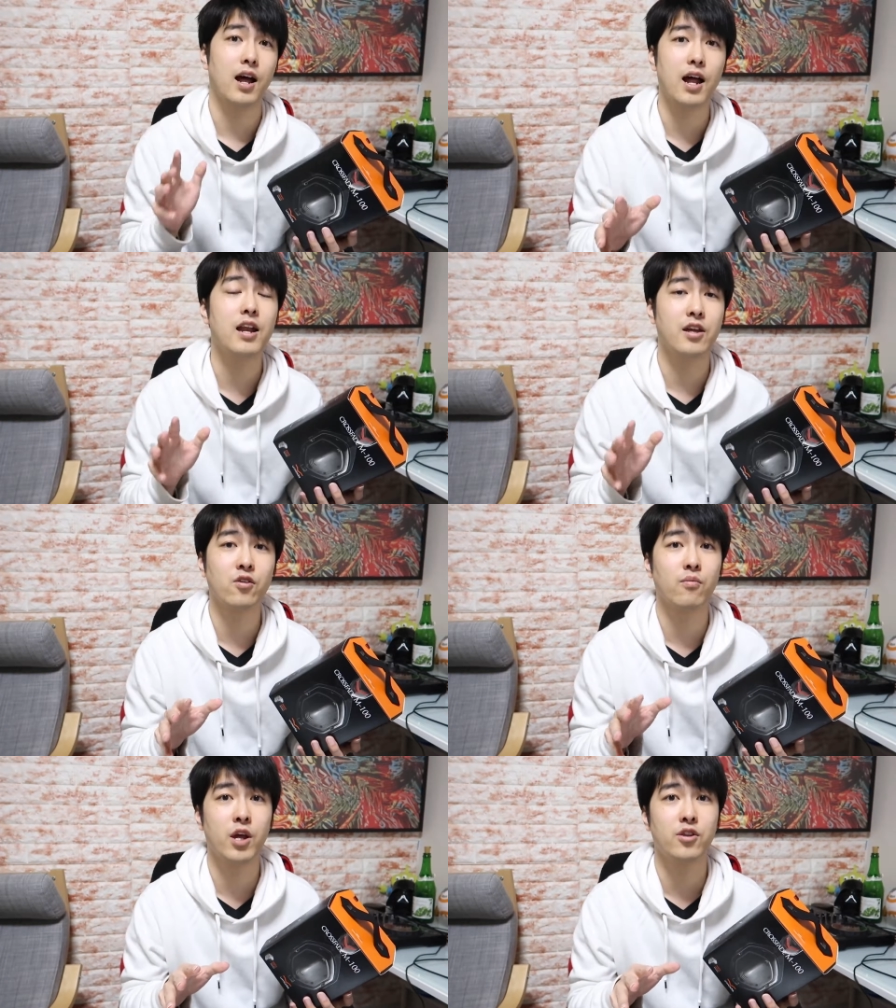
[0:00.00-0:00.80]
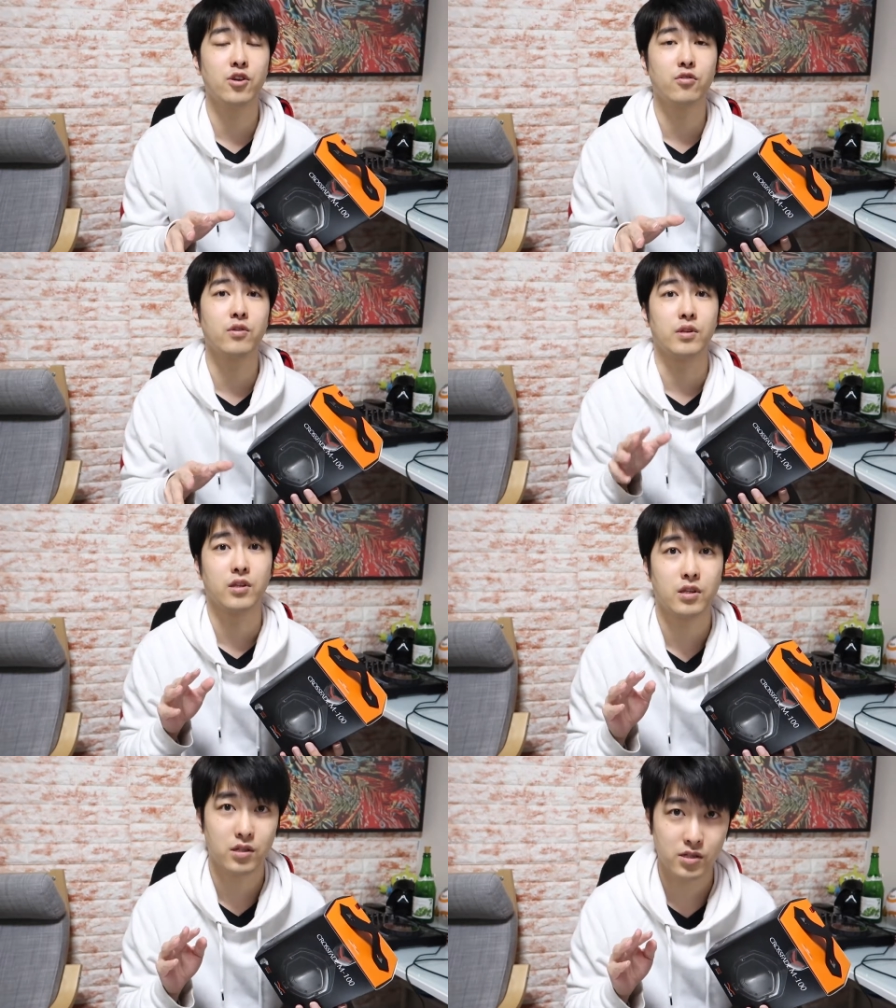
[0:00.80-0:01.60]
I recommend you
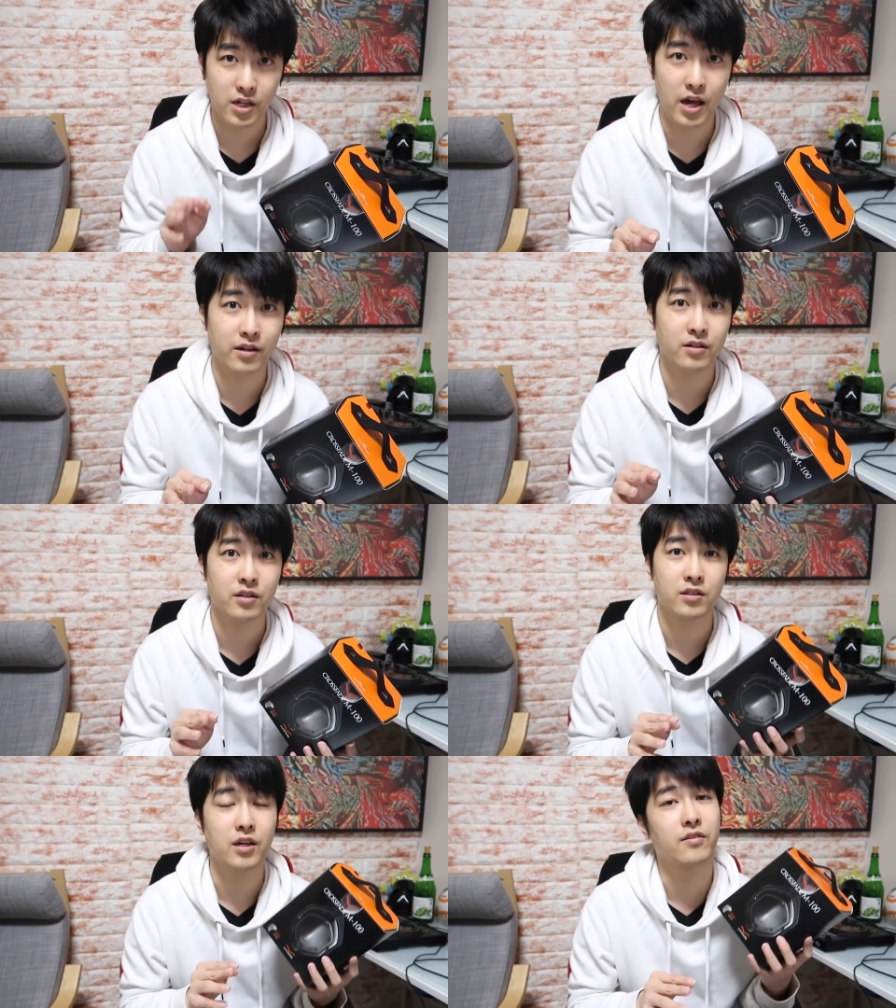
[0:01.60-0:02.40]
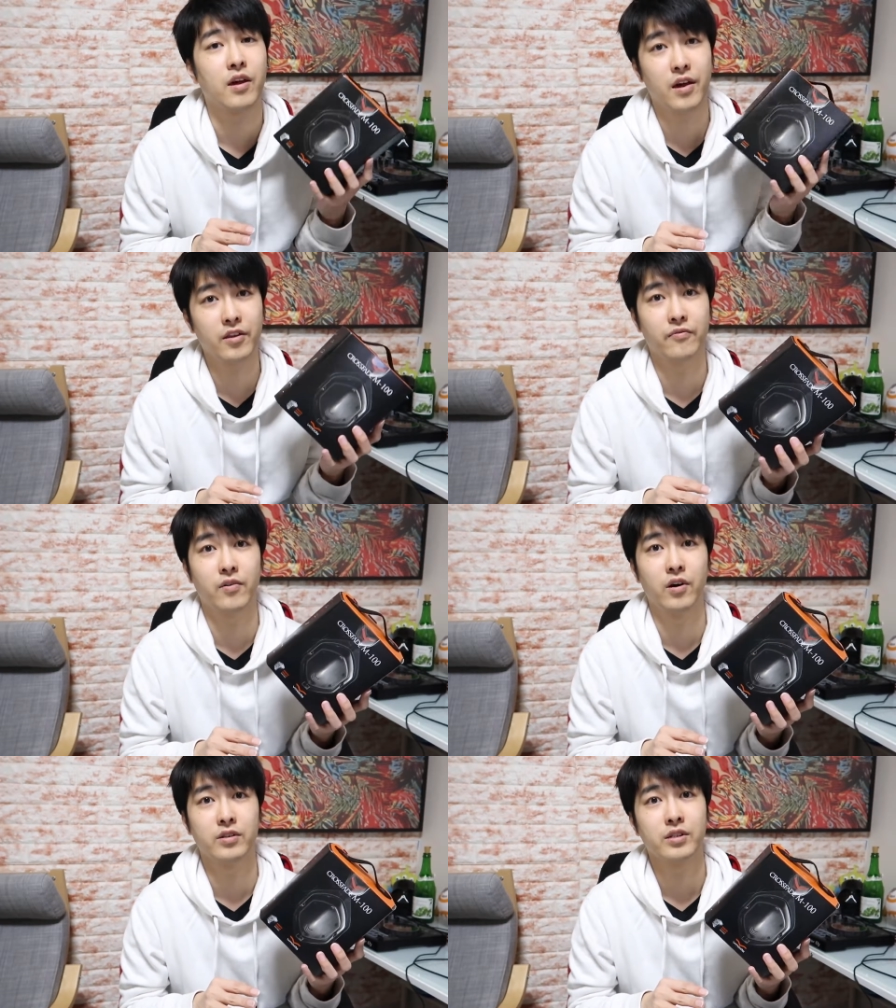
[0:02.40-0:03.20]
check this
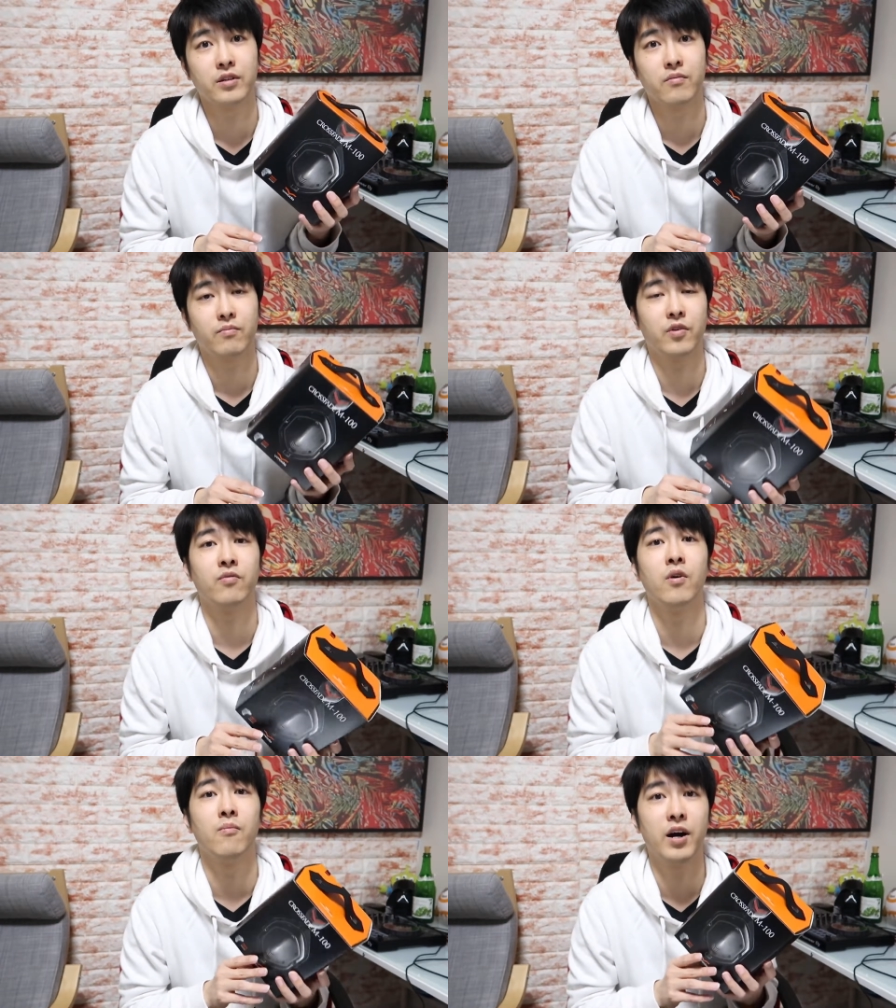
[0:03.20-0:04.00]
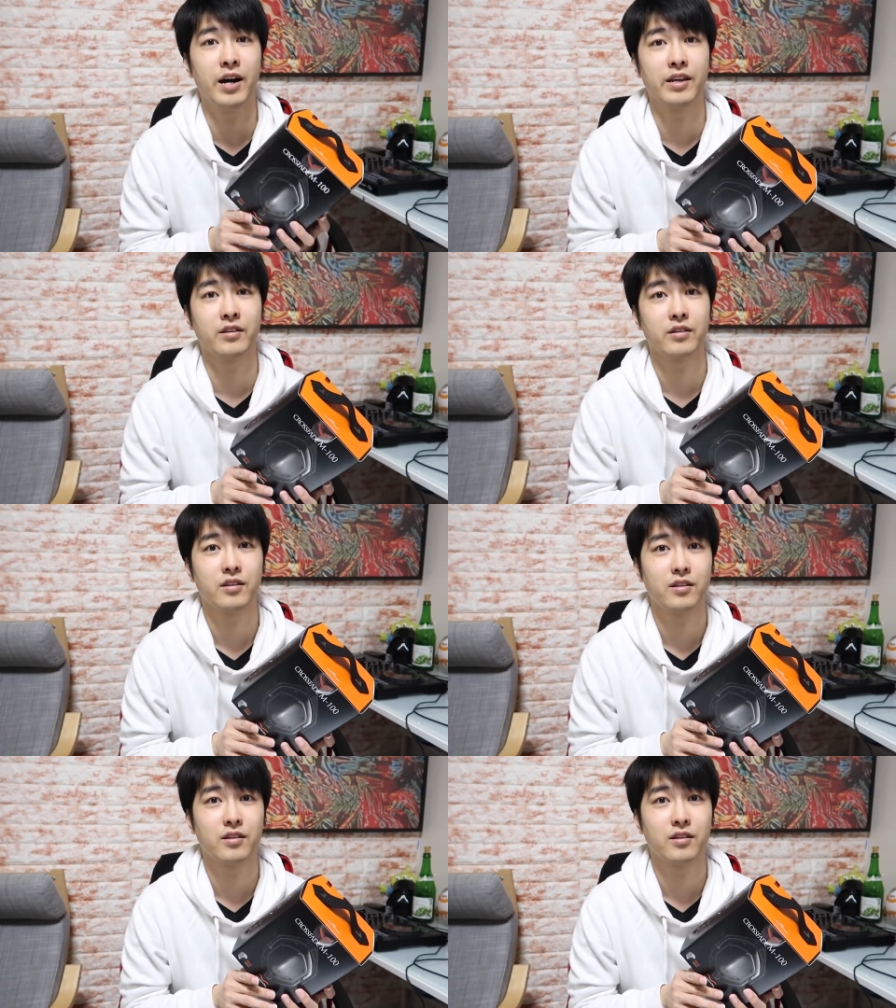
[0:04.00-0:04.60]
headphone before buying,